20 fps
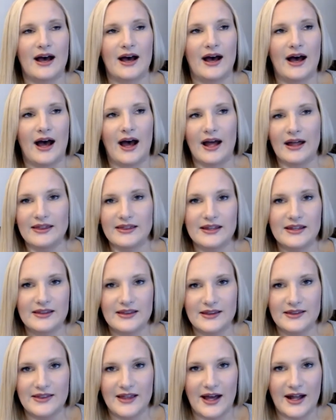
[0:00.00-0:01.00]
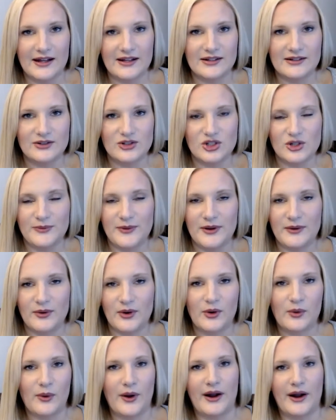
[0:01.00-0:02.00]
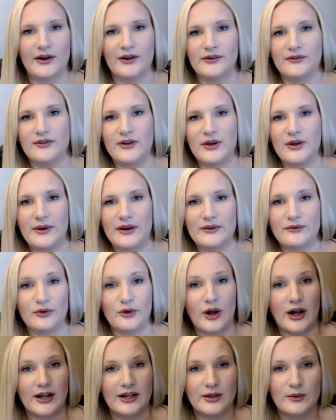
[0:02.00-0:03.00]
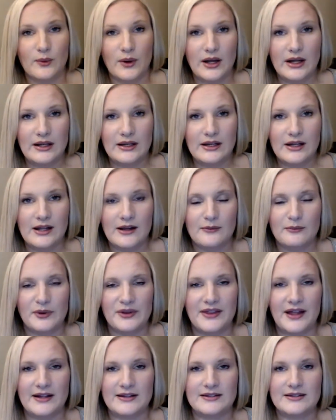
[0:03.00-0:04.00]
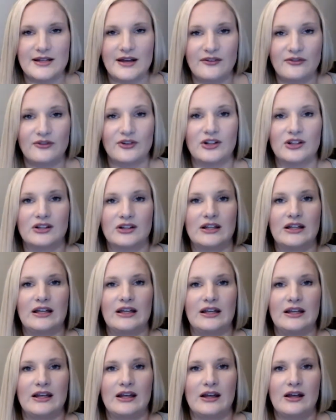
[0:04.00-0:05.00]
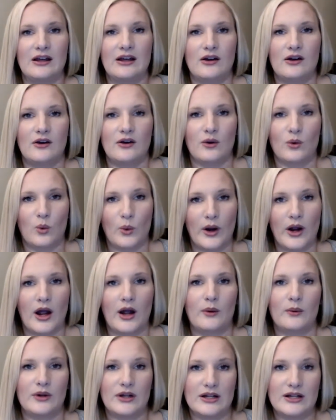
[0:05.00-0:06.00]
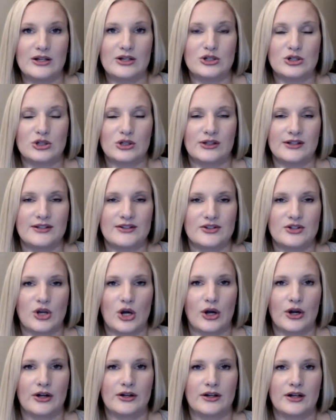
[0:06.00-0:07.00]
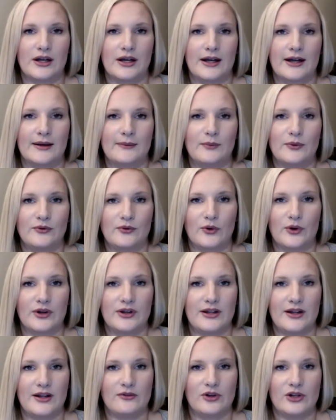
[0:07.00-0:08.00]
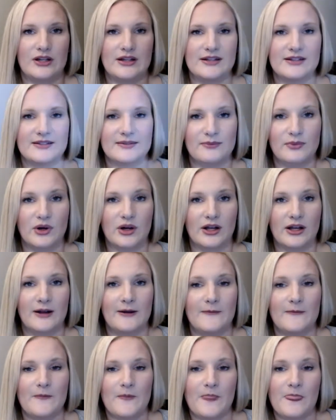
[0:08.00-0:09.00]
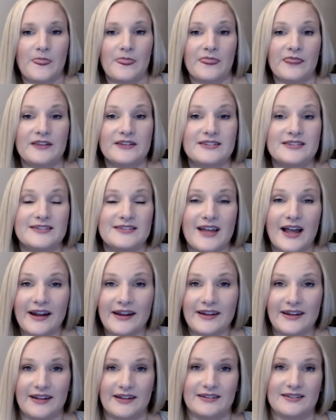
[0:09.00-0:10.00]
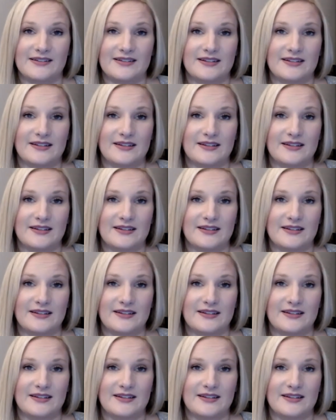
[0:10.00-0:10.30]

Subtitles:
I think that it should be required viewing for anyone, but that's definitely where I would initially start before endeavoring in this book. The second